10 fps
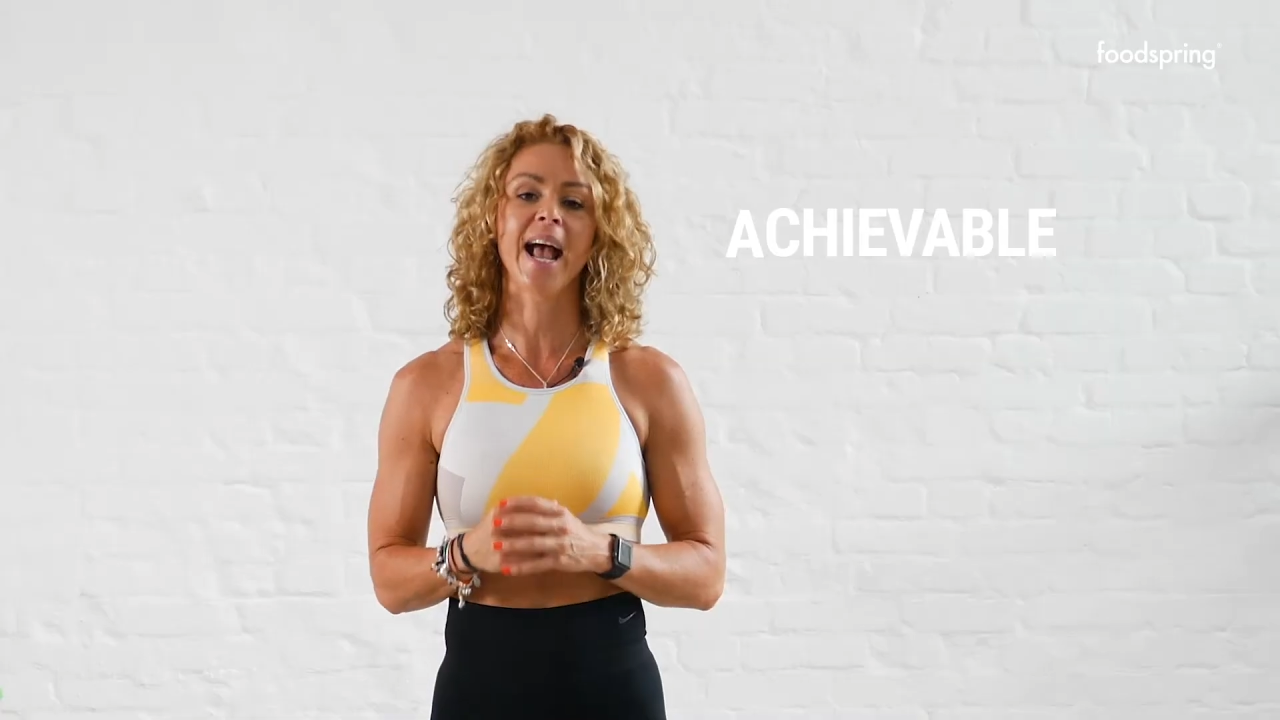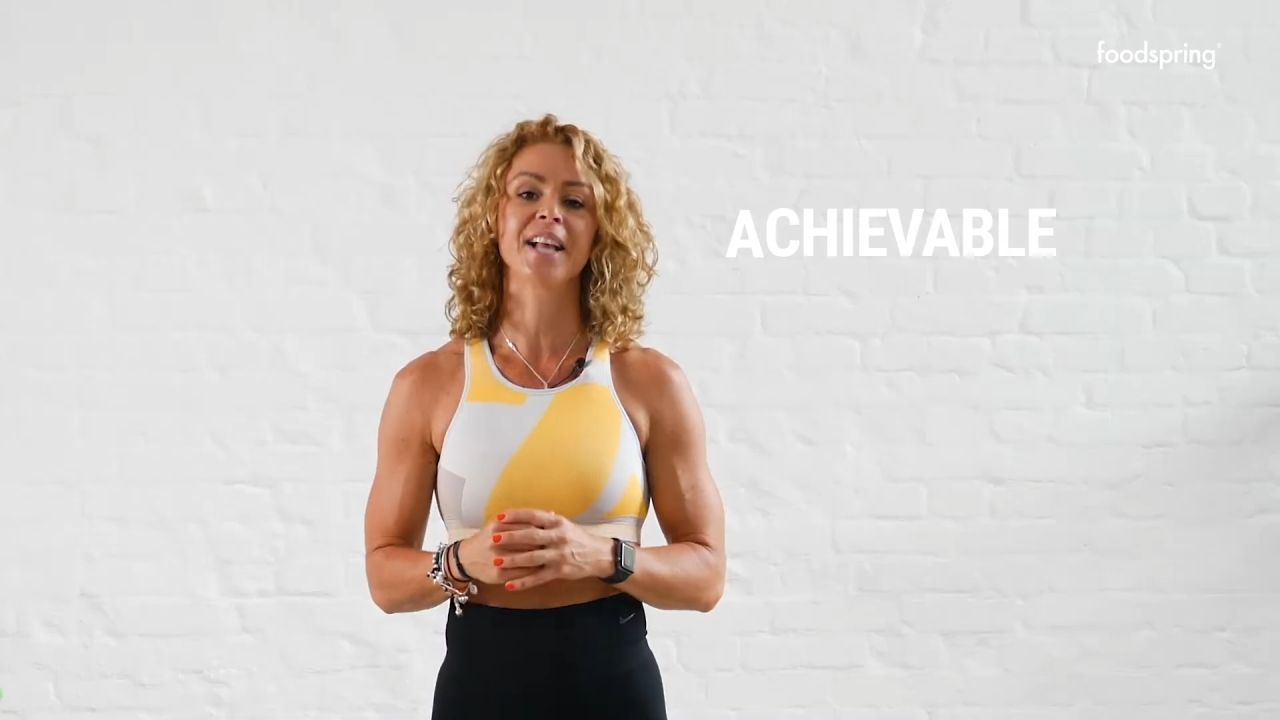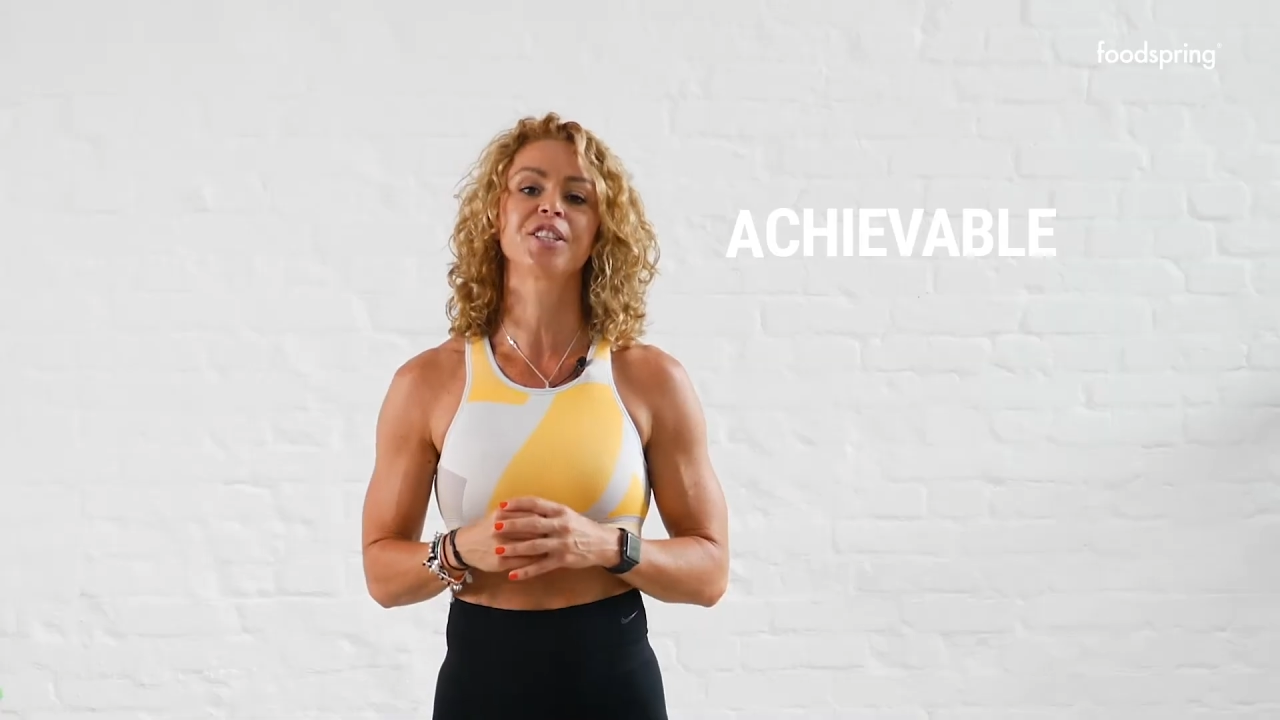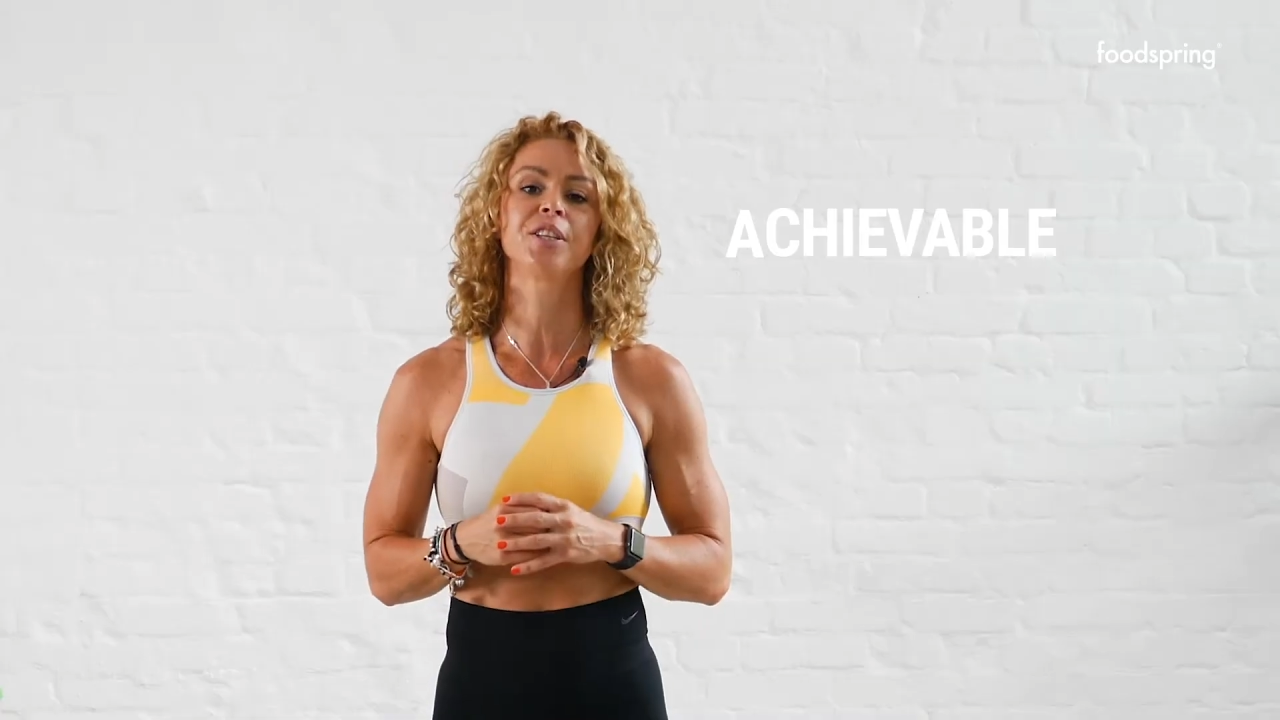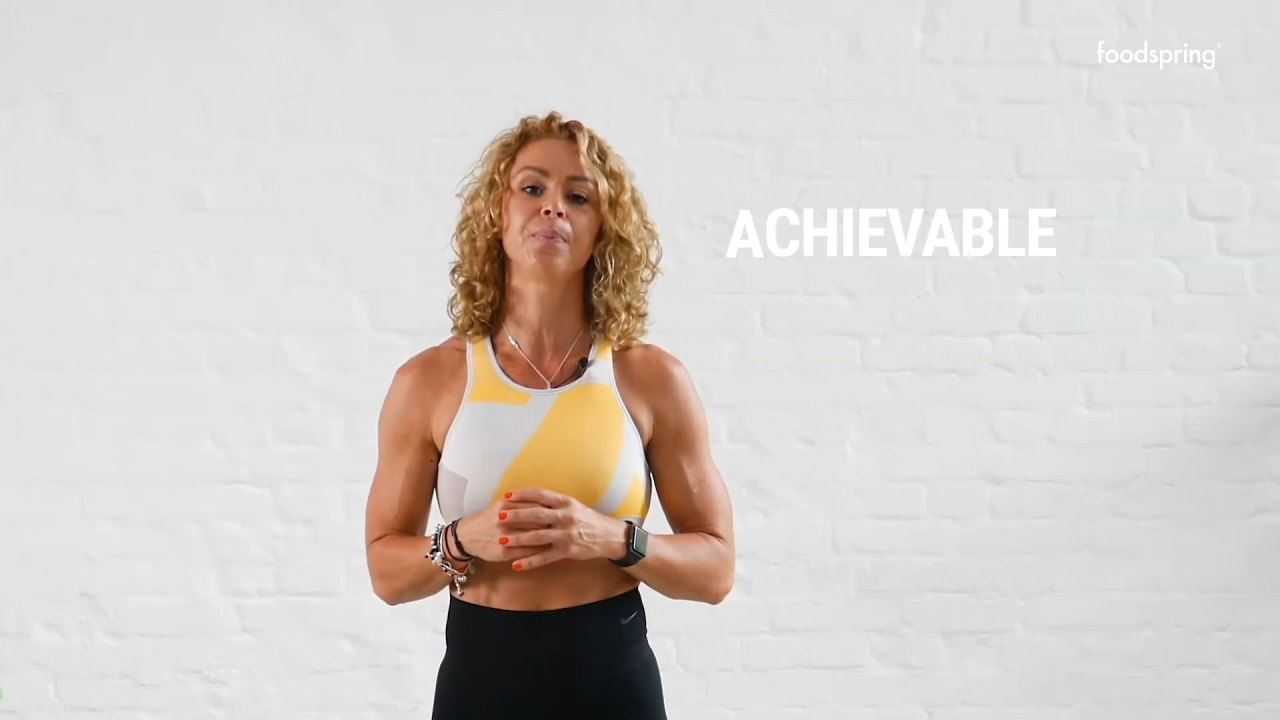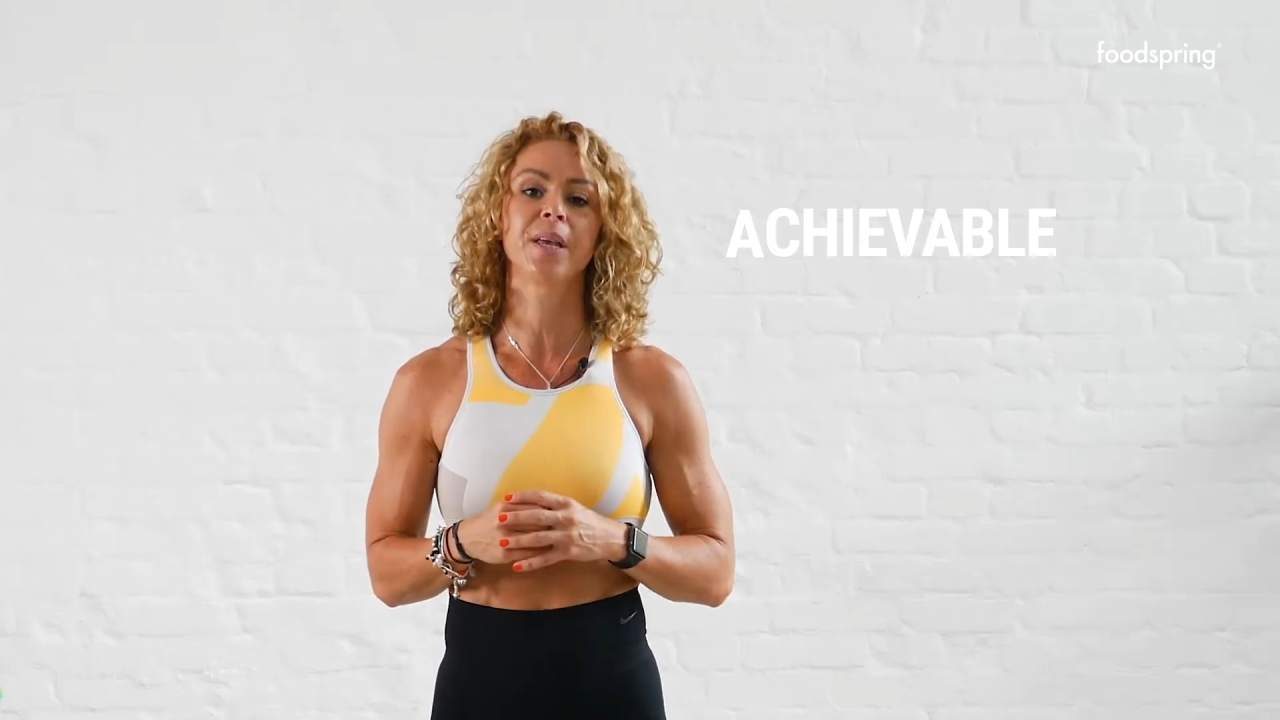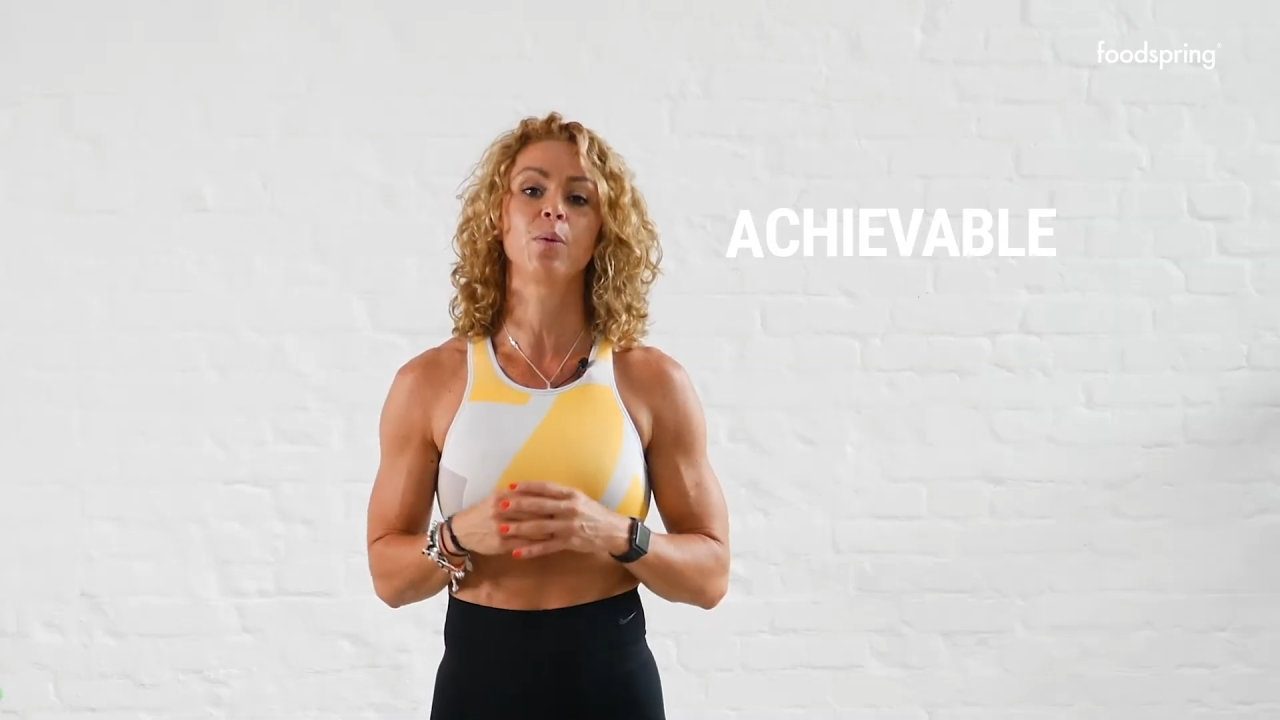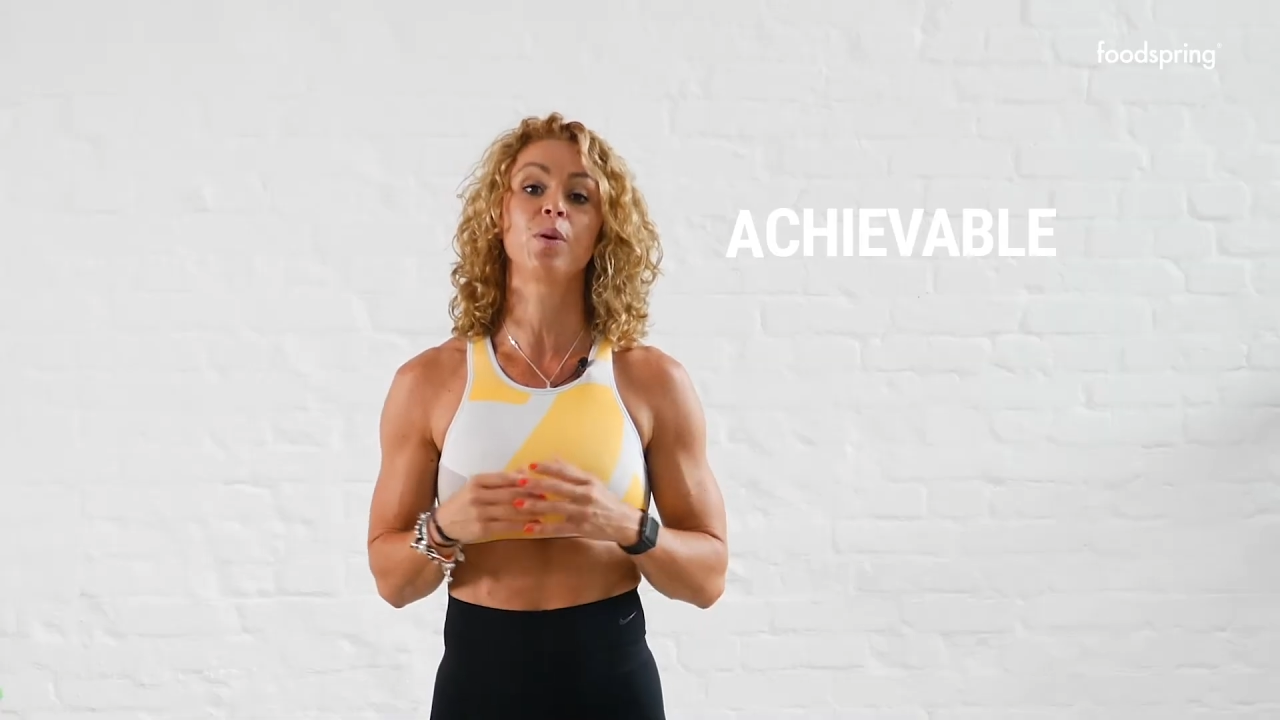has to be